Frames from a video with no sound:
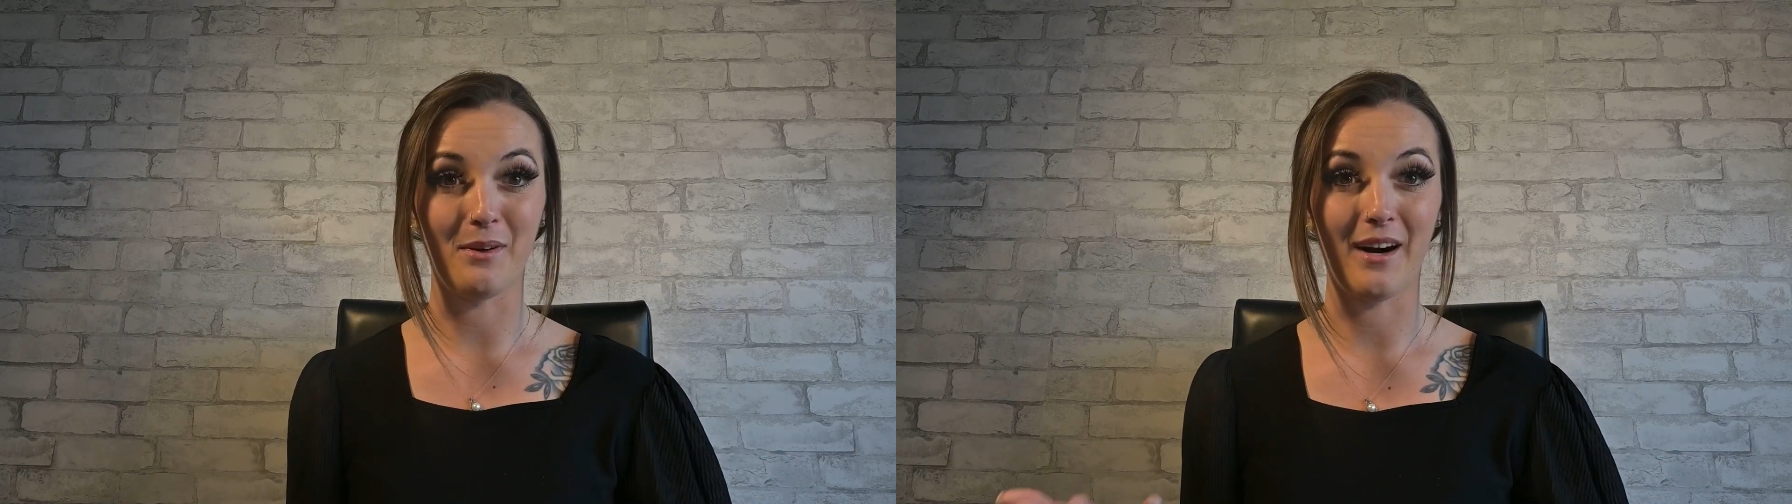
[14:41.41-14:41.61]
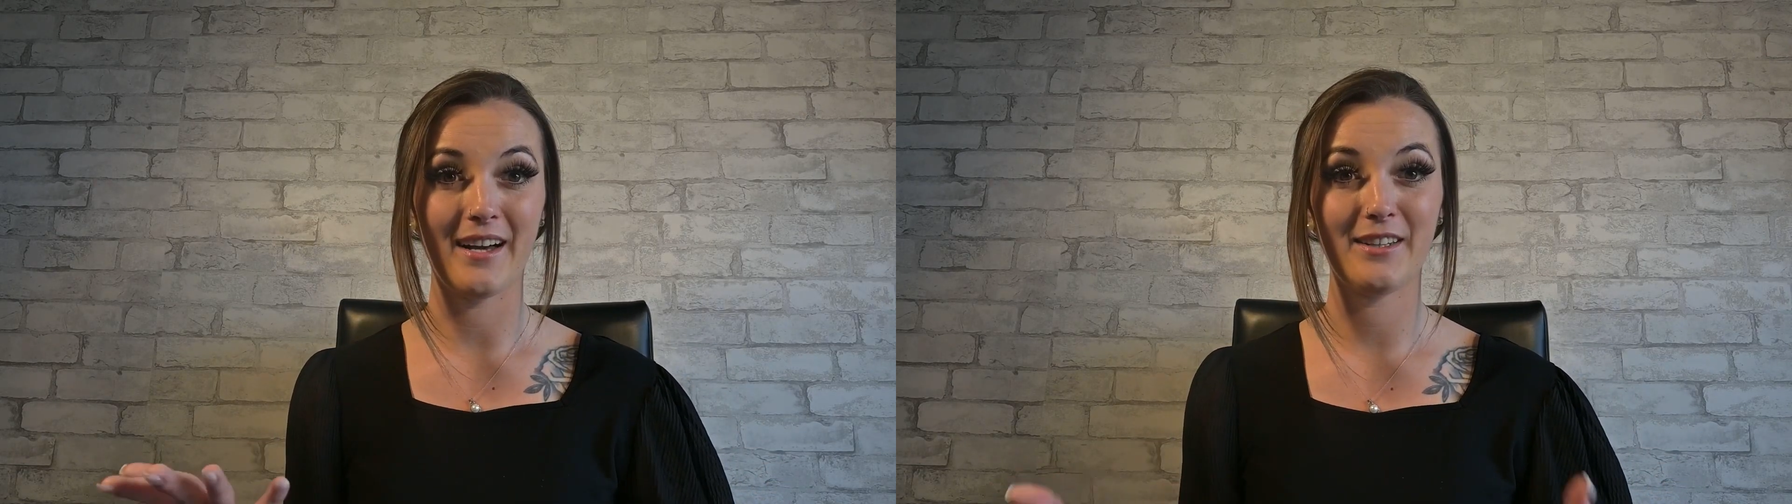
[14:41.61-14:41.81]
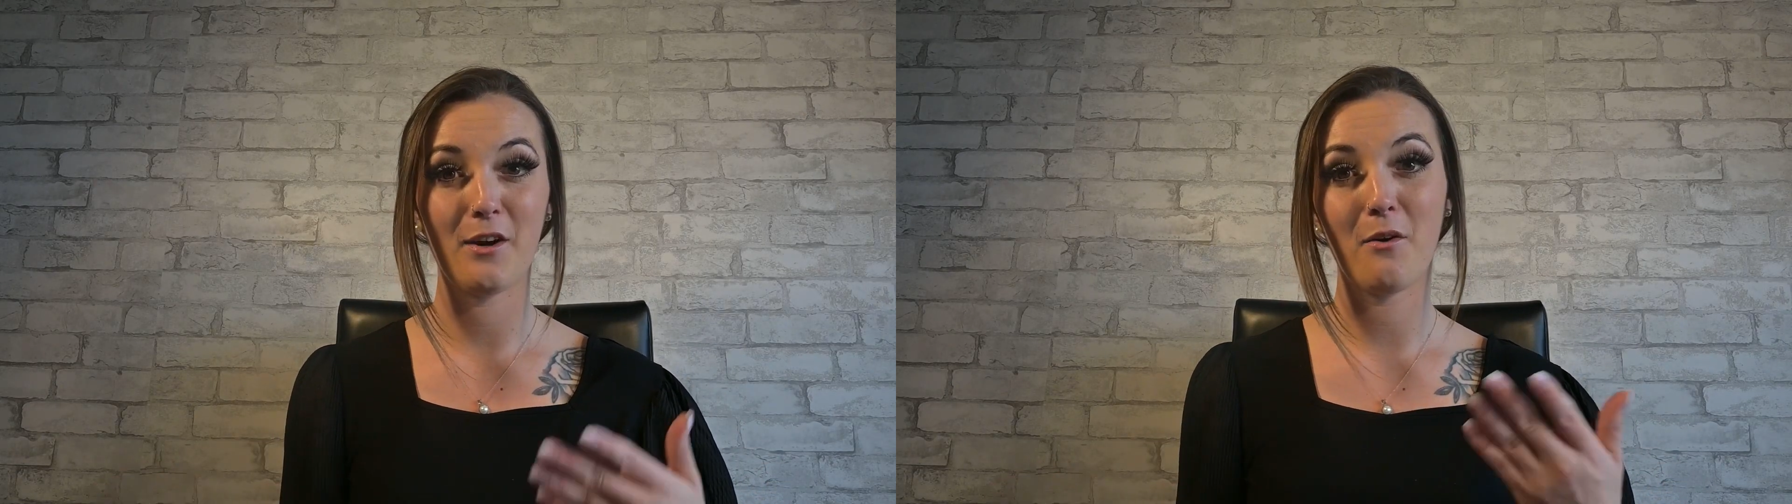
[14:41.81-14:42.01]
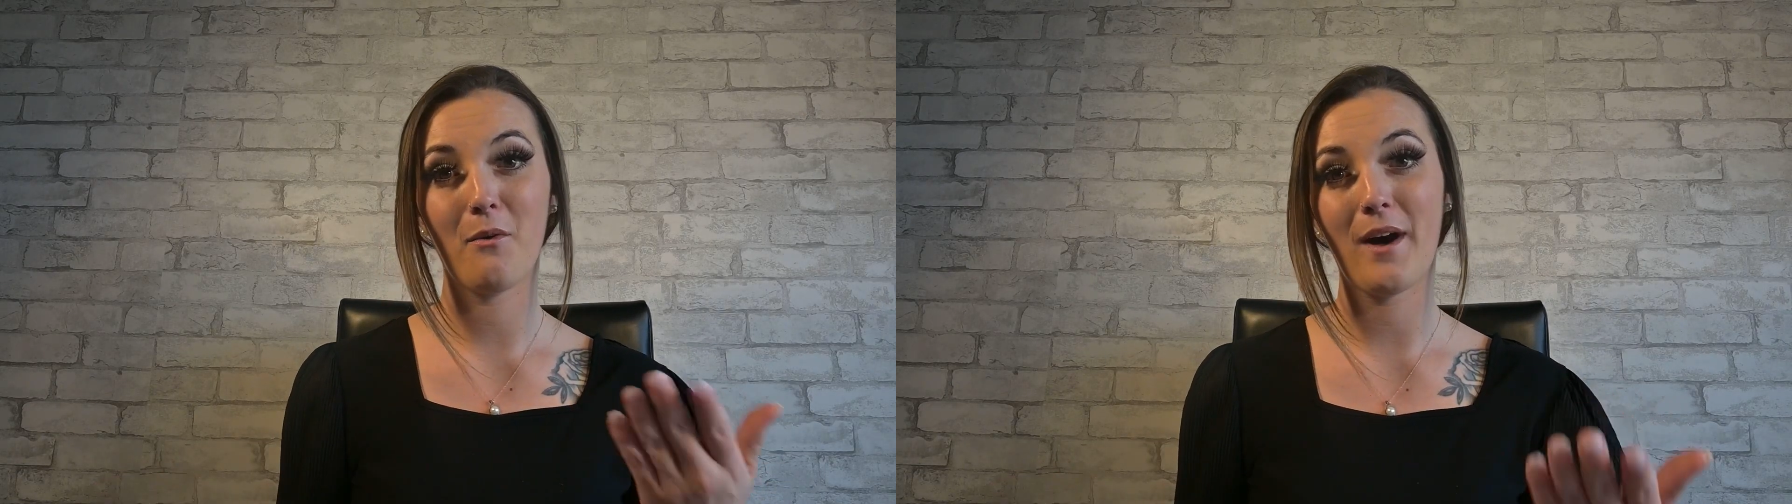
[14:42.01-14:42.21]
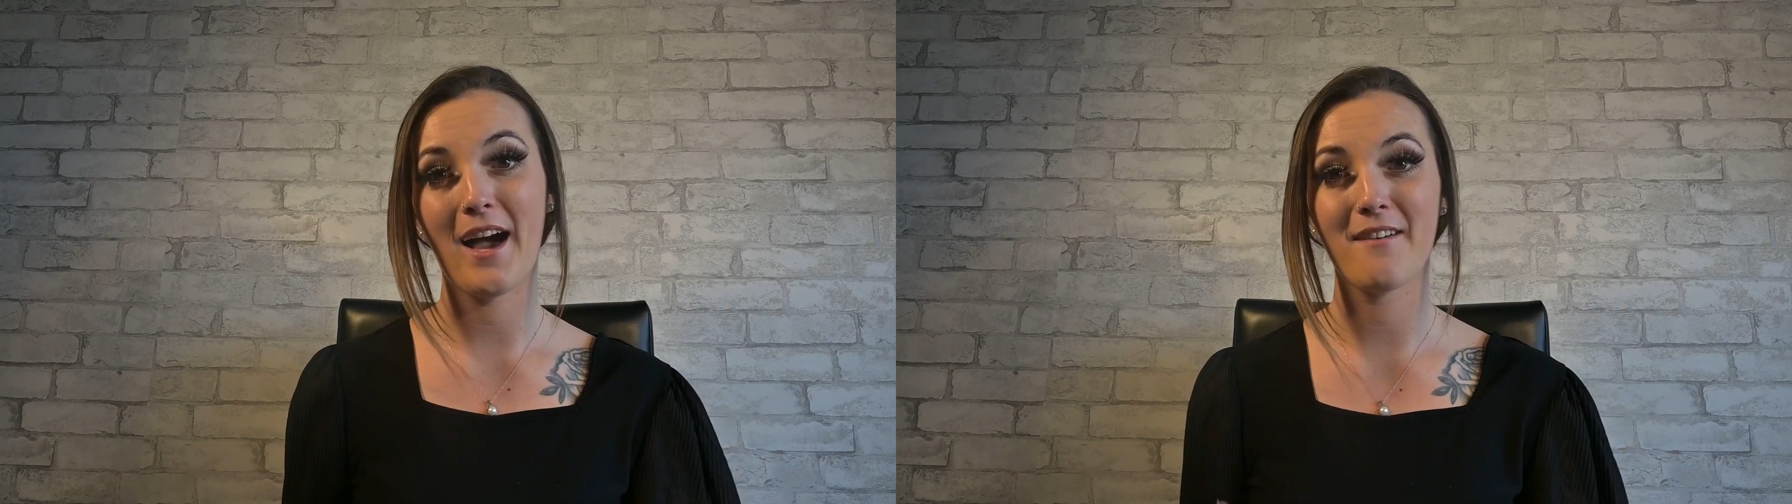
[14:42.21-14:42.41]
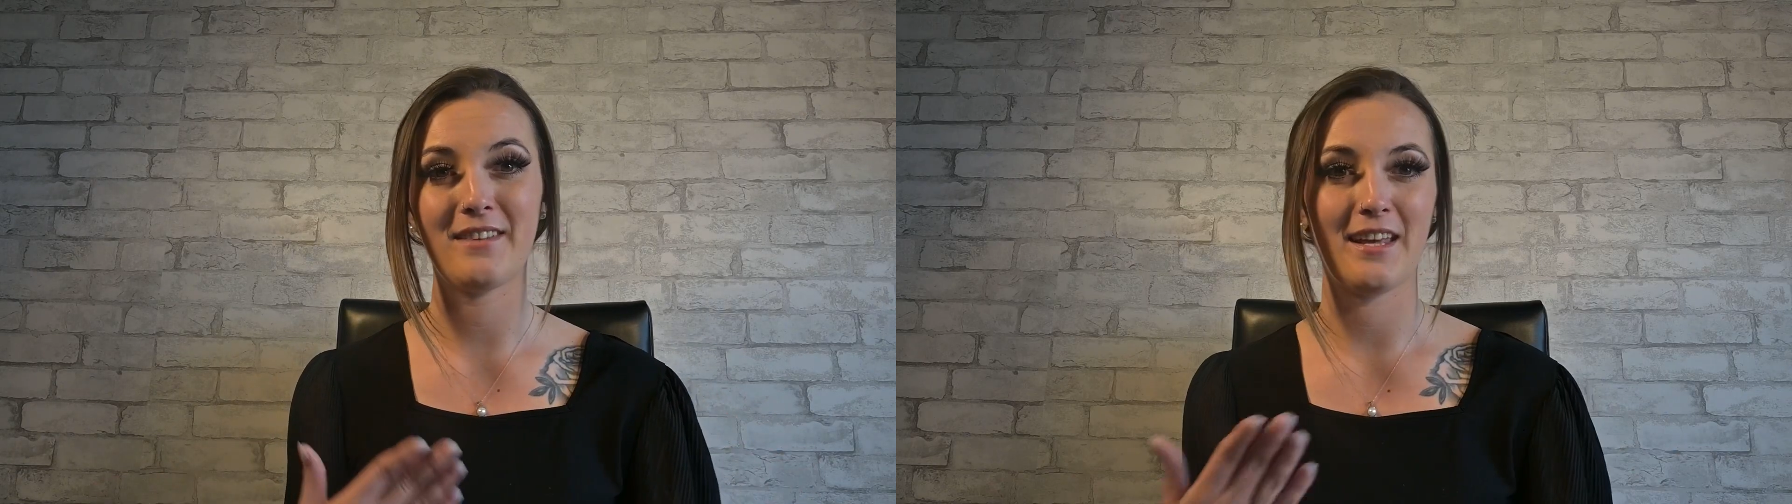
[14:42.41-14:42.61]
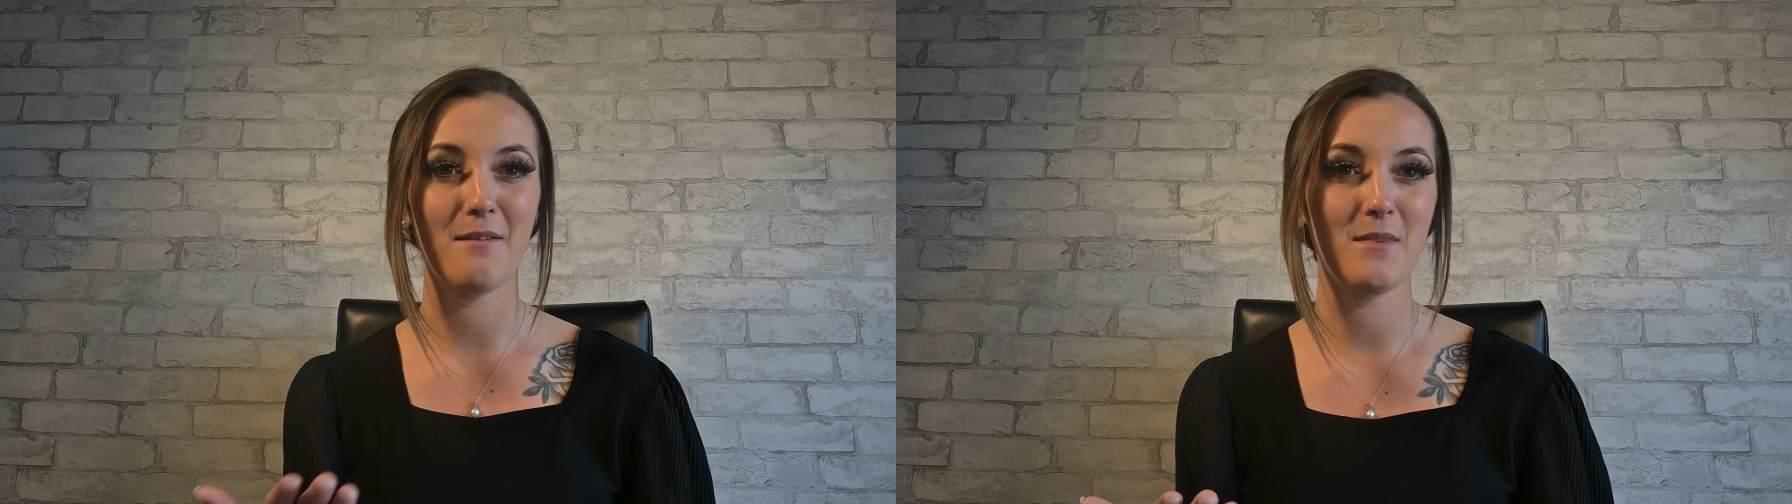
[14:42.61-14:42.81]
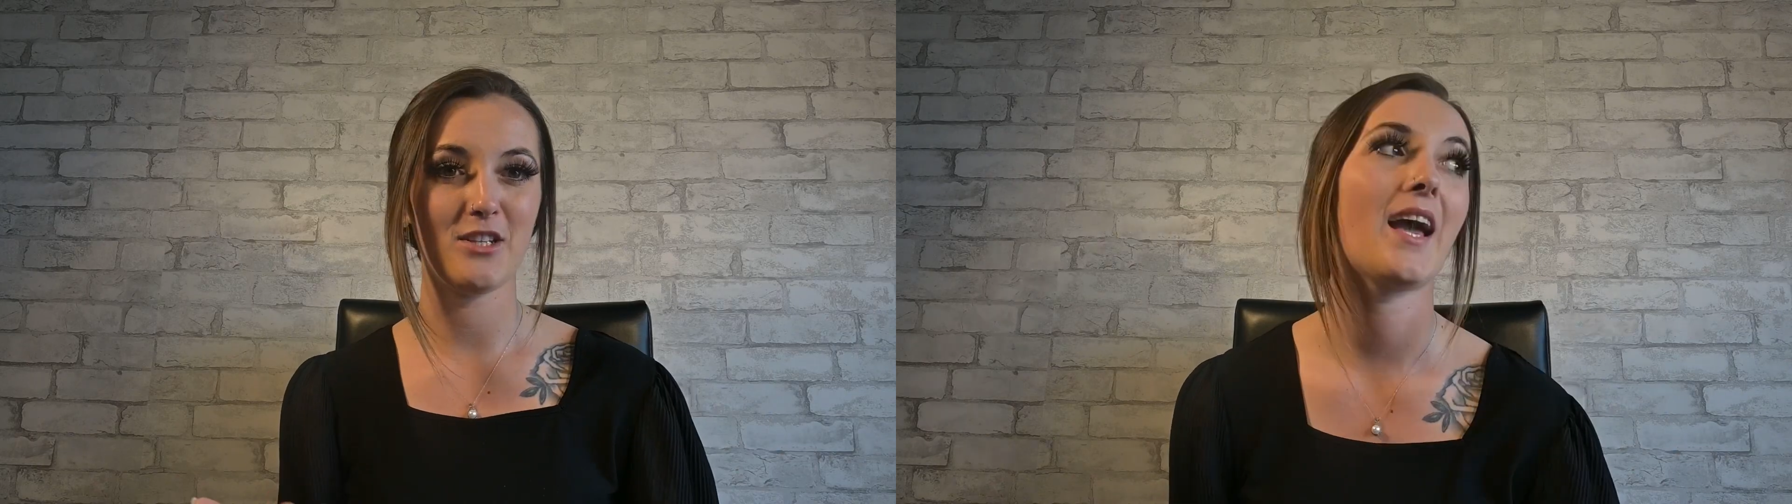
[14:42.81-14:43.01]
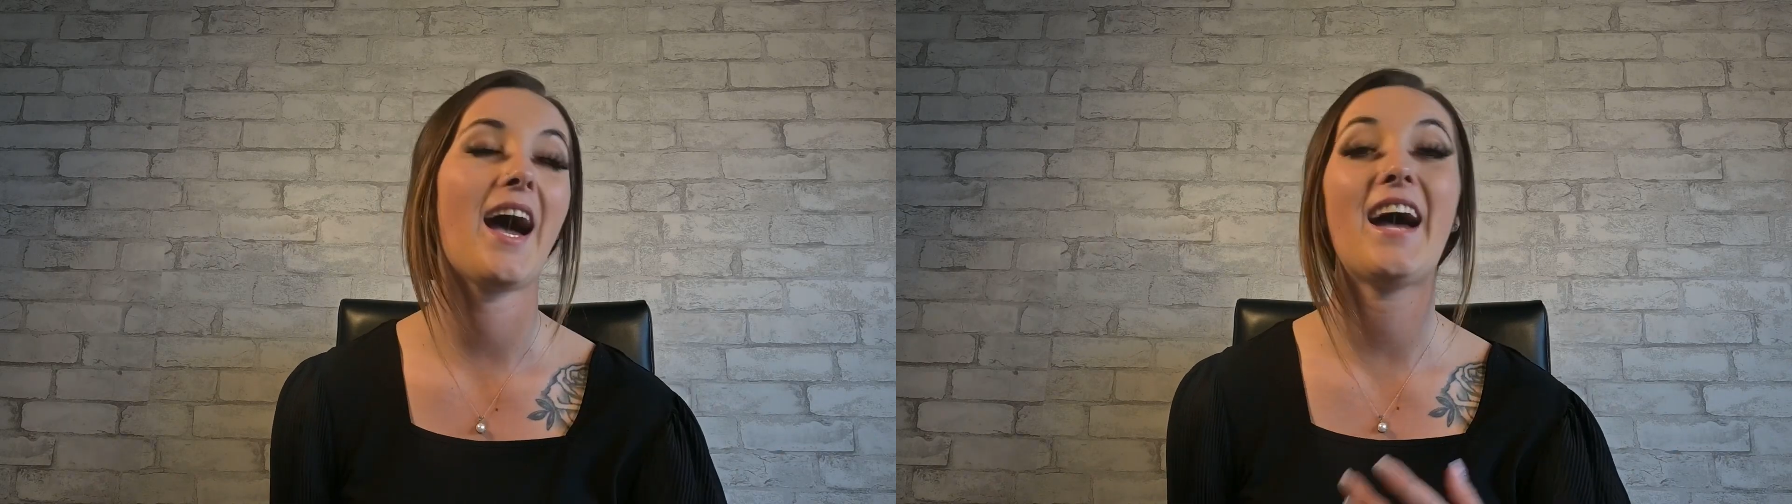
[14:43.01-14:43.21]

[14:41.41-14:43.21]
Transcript: I know I have an image.